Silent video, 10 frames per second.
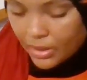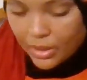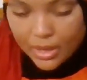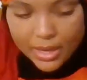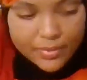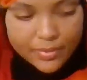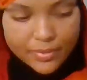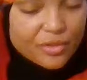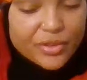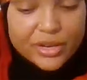And the aloe
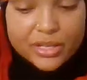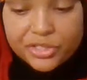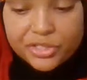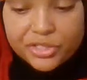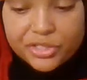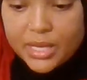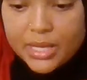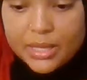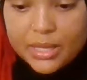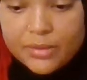vera juice and
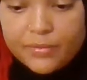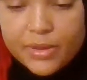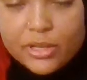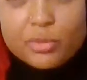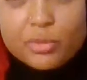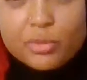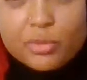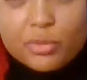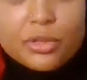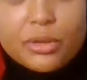the vegetable
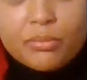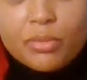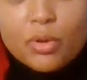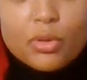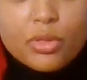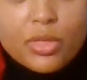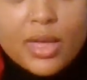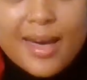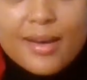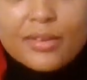glycerin both
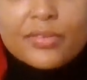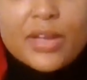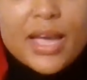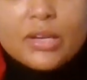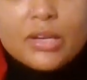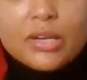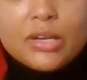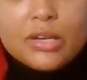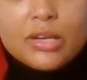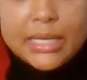have kind of the
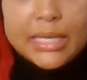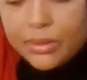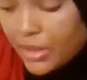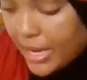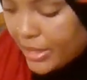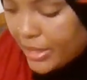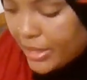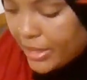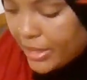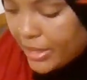same kind of
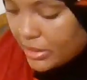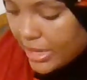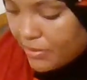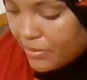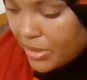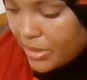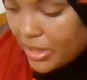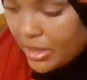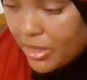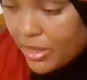slimy,
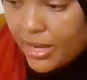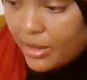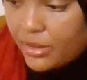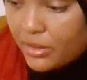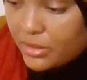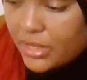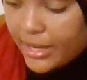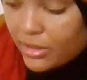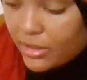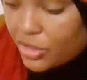thick
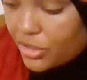texture.